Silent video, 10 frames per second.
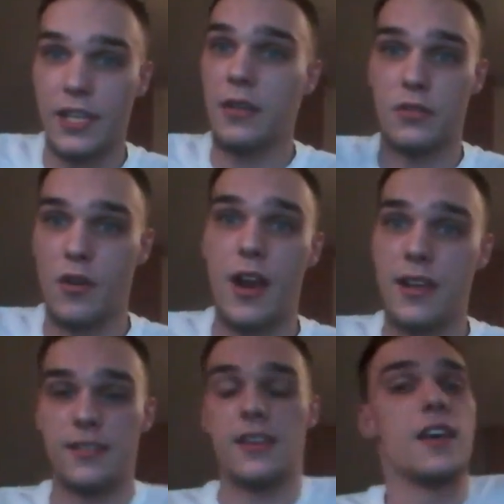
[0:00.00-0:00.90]
It was
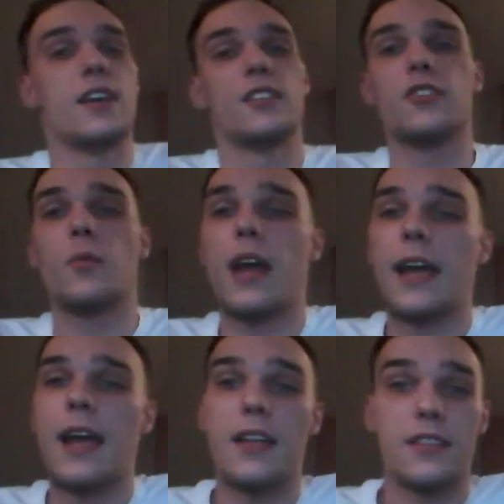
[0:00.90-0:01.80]
crazy. So
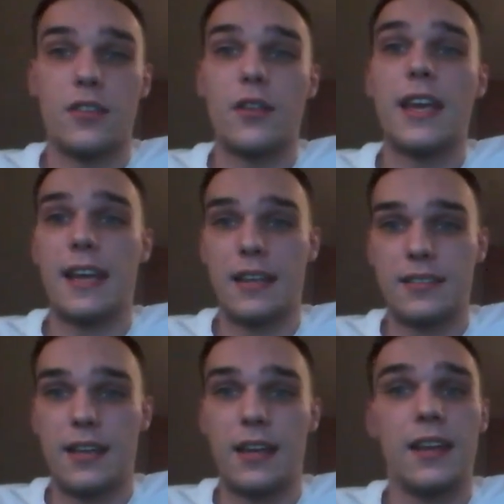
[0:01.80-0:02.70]
like I
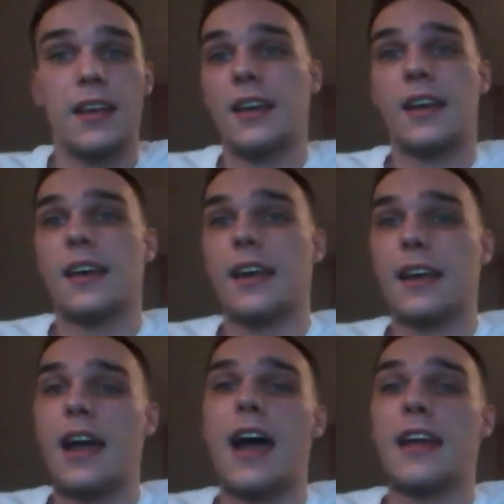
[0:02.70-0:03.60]
said,
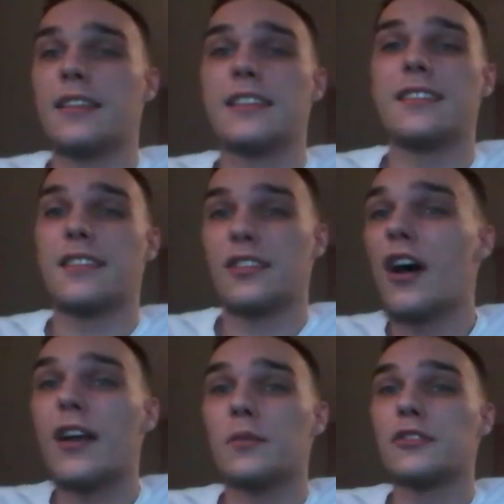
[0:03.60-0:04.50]
like, I just
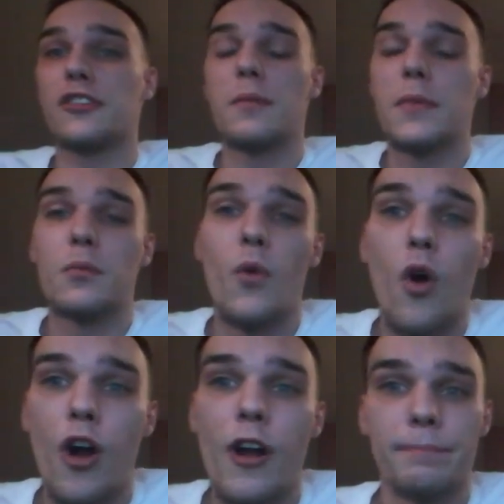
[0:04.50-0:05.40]
thought it was gonna be
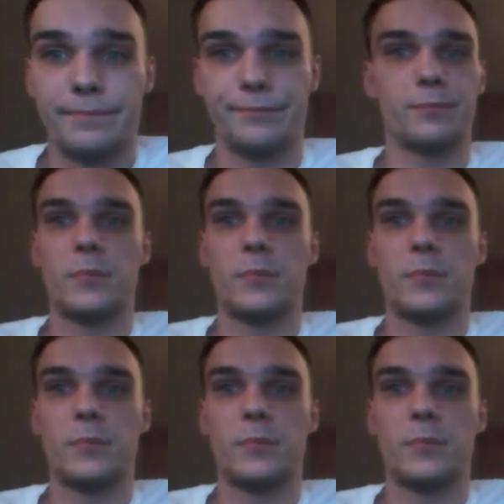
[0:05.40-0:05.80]
warm.